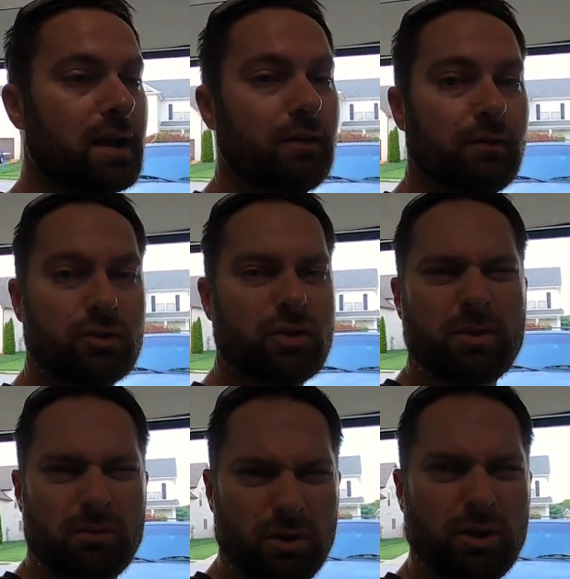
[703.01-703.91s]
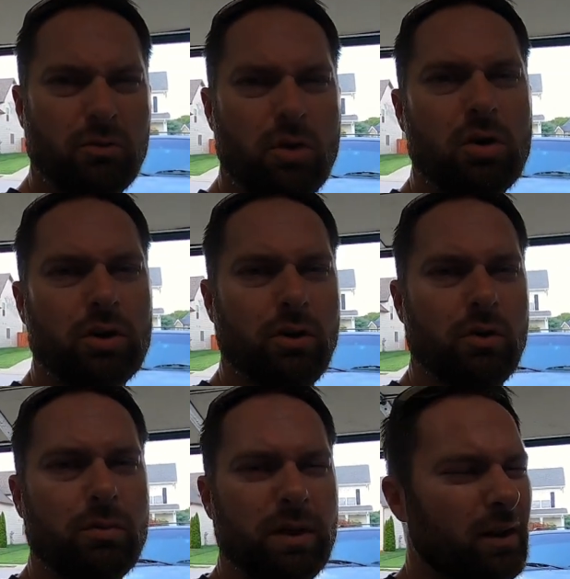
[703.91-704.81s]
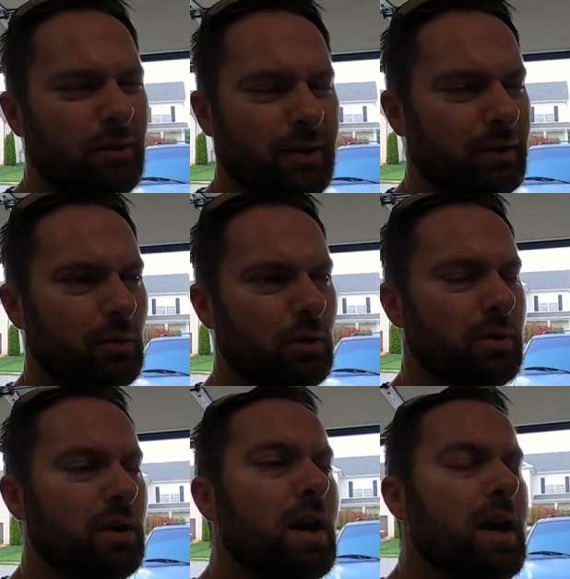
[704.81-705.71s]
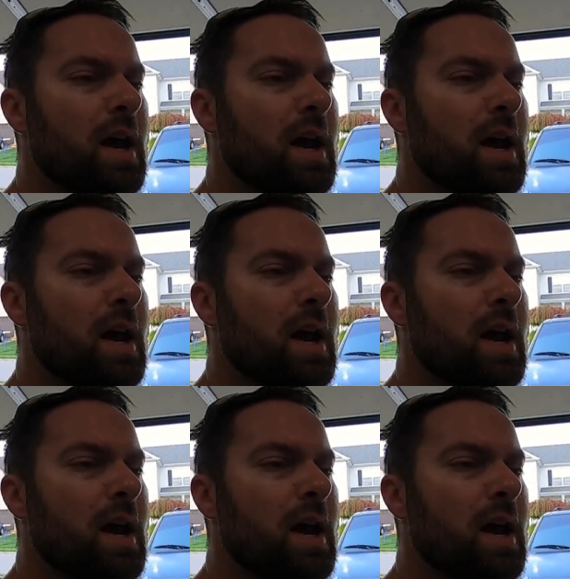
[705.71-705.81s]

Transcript: And if there's something really wrong, you know, but I don't think there will be,